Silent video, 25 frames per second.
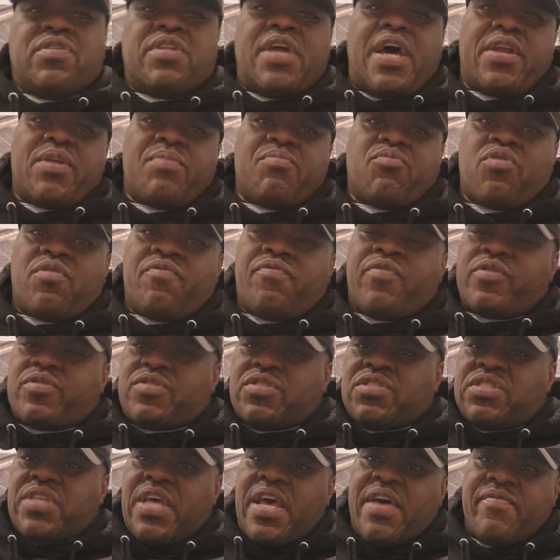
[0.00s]
Lattimore
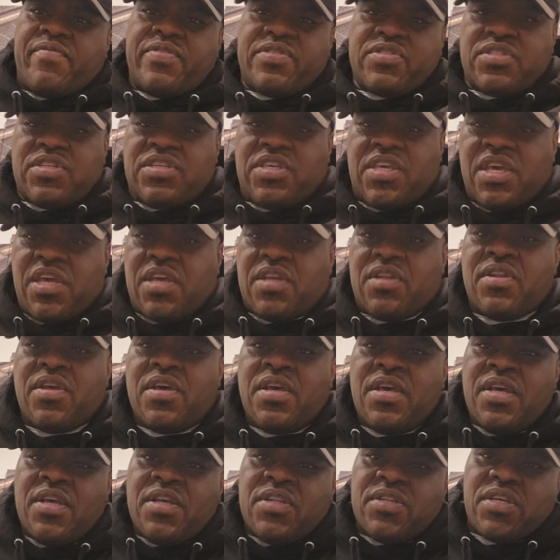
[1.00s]
versus Evans again.
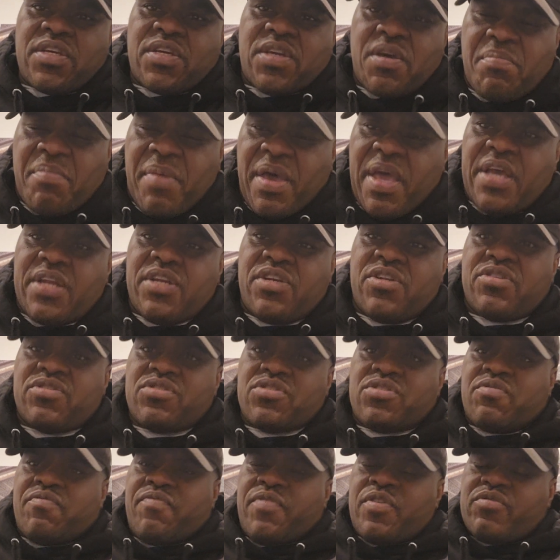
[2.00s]
The
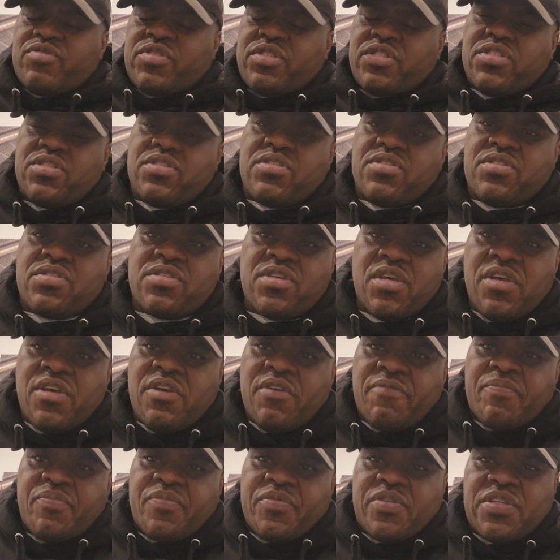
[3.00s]
Commanders versus
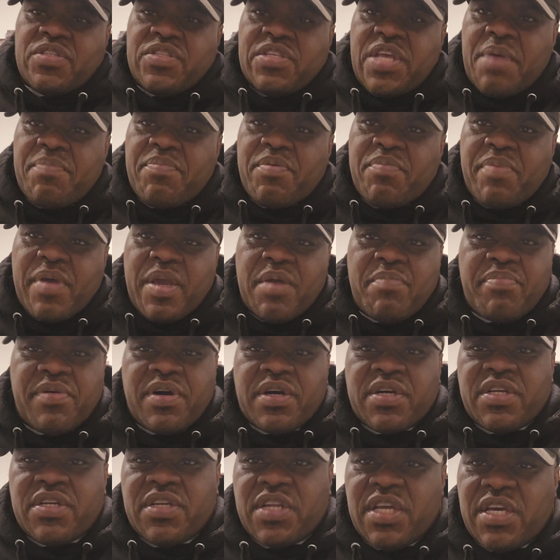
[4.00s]
the Tampa Bay
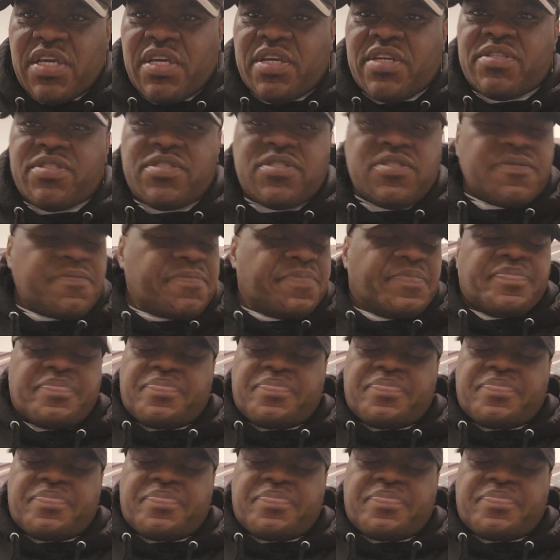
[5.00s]
Buccaneers.